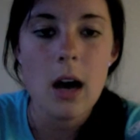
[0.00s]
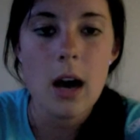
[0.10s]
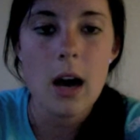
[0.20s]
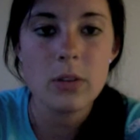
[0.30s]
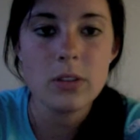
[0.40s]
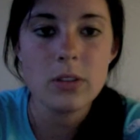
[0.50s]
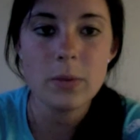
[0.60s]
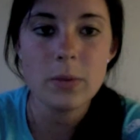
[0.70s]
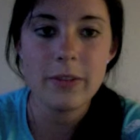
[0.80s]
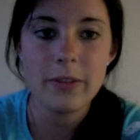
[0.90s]
Most students
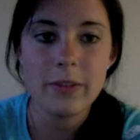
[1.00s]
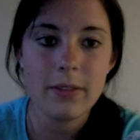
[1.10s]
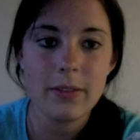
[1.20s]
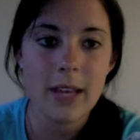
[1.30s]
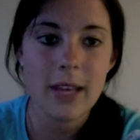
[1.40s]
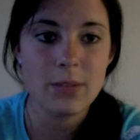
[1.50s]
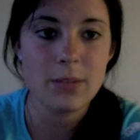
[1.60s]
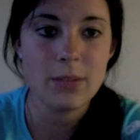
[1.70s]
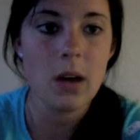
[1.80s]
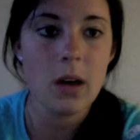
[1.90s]
were in favor of the age
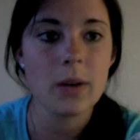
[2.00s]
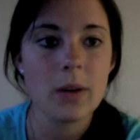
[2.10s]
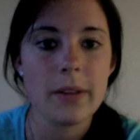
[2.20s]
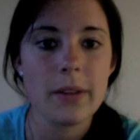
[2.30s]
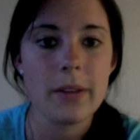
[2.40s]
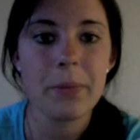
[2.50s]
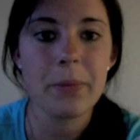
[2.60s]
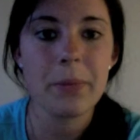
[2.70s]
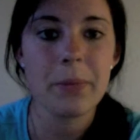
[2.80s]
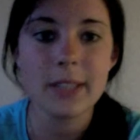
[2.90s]
being lowered, whether it be
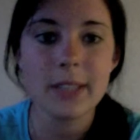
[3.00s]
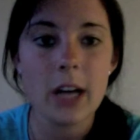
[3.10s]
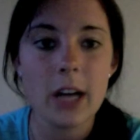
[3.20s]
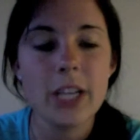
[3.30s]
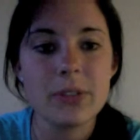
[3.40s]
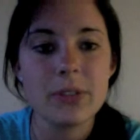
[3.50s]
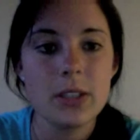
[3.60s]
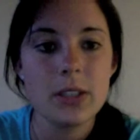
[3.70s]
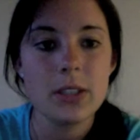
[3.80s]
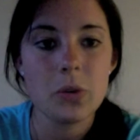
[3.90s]
on college
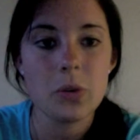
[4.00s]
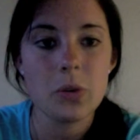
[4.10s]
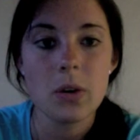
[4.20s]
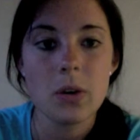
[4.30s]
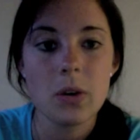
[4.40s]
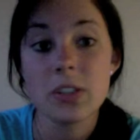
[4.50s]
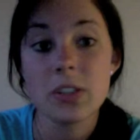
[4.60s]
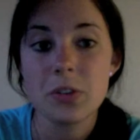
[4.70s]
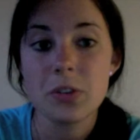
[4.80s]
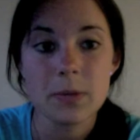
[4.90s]
campuses or just a
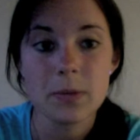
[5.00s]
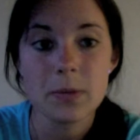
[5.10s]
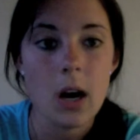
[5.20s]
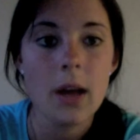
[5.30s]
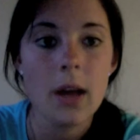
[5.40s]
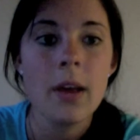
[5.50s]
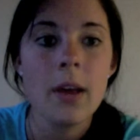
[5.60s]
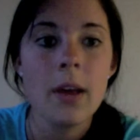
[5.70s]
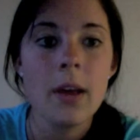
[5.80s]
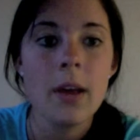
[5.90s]
general law.
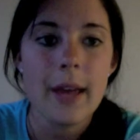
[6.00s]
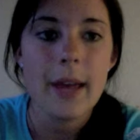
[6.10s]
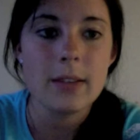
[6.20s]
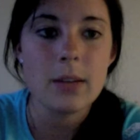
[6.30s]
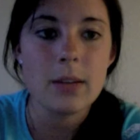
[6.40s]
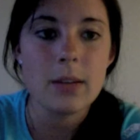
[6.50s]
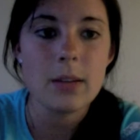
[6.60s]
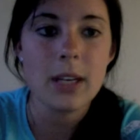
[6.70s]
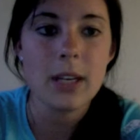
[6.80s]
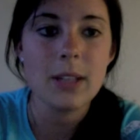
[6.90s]
And some
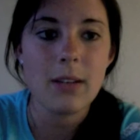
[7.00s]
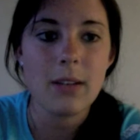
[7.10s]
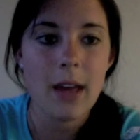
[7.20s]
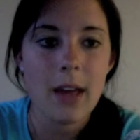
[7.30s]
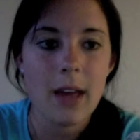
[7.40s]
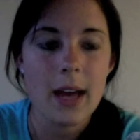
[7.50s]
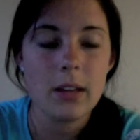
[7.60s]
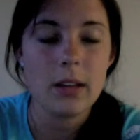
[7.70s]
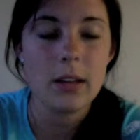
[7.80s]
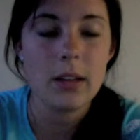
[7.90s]
kids believe that
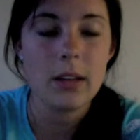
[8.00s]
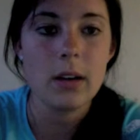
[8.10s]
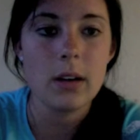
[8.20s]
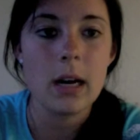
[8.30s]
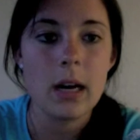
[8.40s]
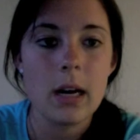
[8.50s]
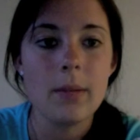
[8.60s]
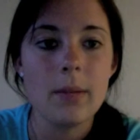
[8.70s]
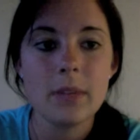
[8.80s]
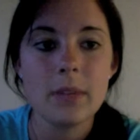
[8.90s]

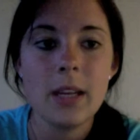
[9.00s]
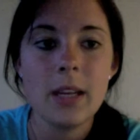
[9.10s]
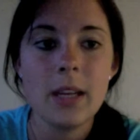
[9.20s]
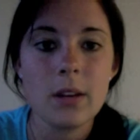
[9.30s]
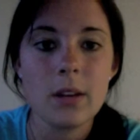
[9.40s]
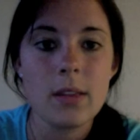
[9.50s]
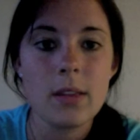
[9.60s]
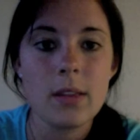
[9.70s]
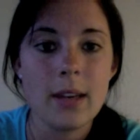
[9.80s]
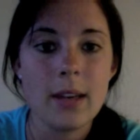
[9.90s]
either
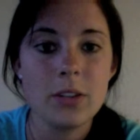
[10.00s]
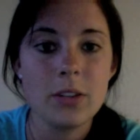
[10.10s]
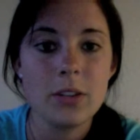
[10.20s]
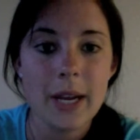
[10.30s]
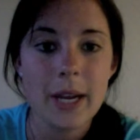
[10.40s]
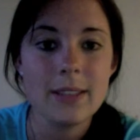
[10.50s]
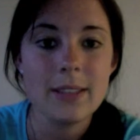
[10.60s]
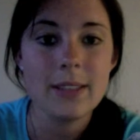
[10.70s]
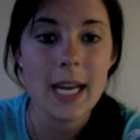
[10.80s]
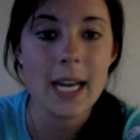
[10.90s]
they need to raise the
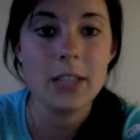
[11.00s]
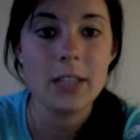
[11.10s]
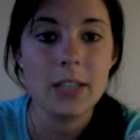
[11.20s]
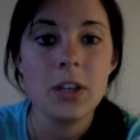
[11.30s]
age